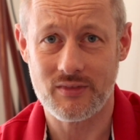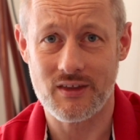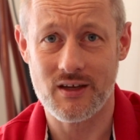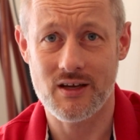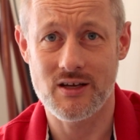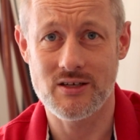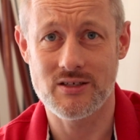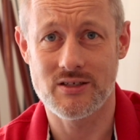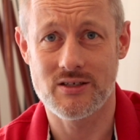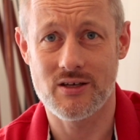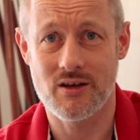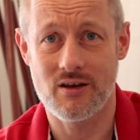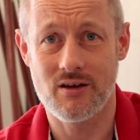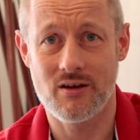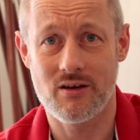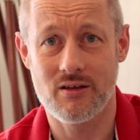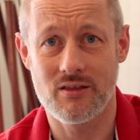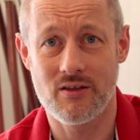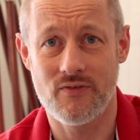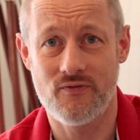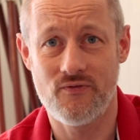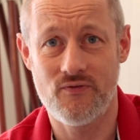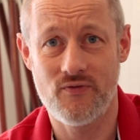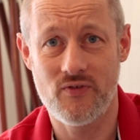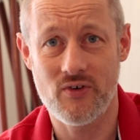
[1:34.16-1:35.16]
is
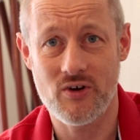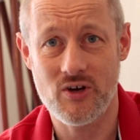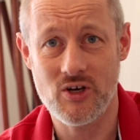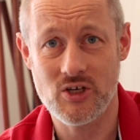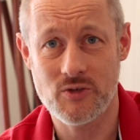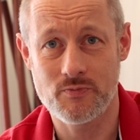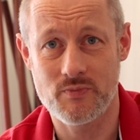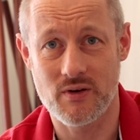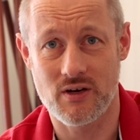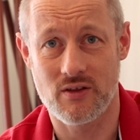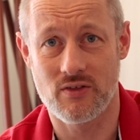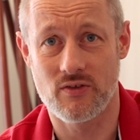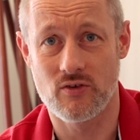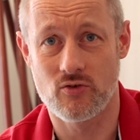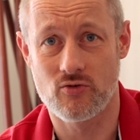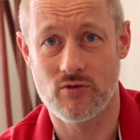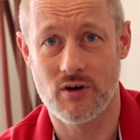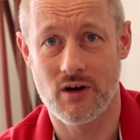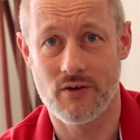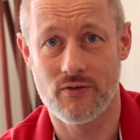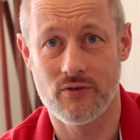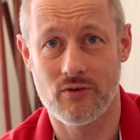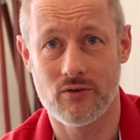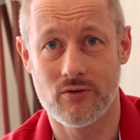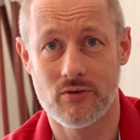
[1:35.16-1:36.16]
the first bit of the
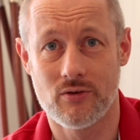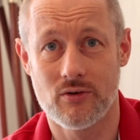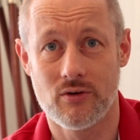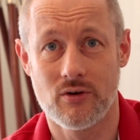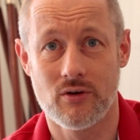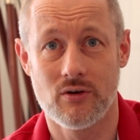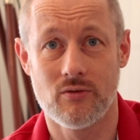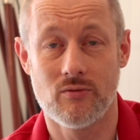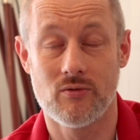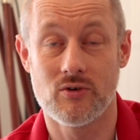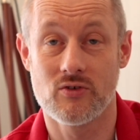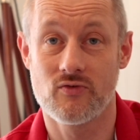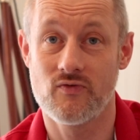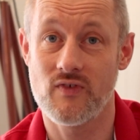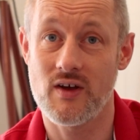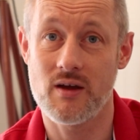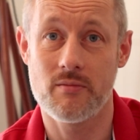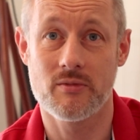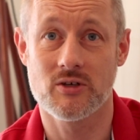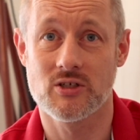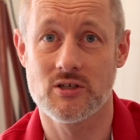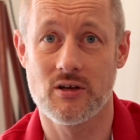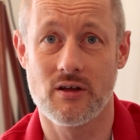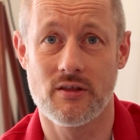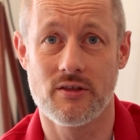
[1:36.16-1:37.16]
travel was very
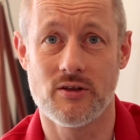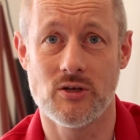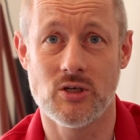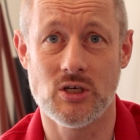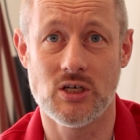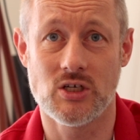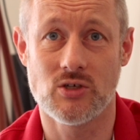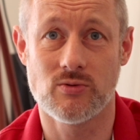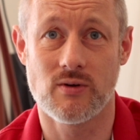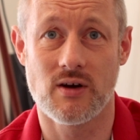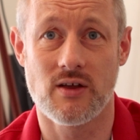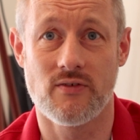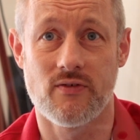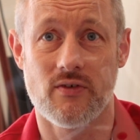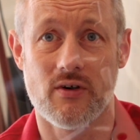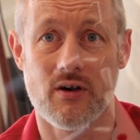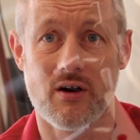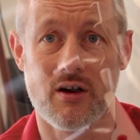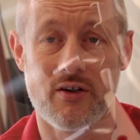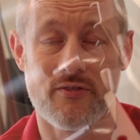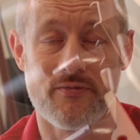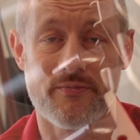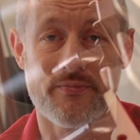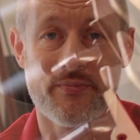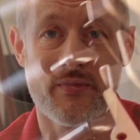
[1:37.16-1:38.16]
much like the
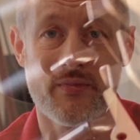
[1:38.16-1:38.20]
G25,